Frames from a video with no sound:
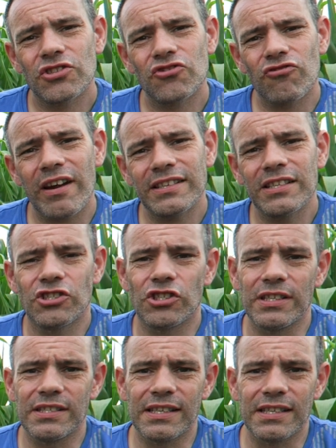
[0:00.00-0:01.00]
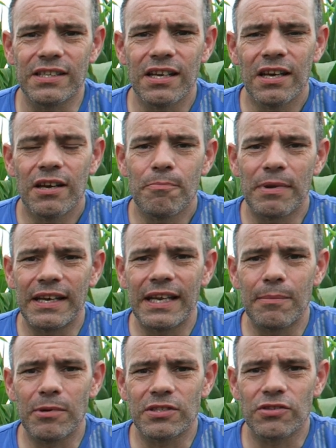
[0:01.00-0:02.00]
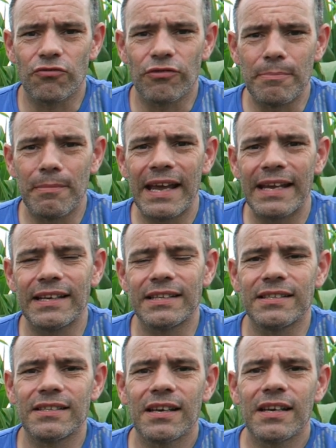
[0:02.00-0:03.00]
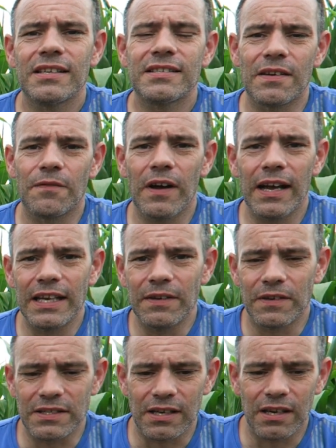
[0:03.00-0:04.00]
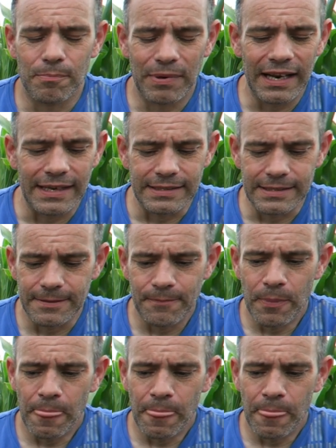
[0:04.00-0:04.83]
strategies in being able to remain and survive as a plant.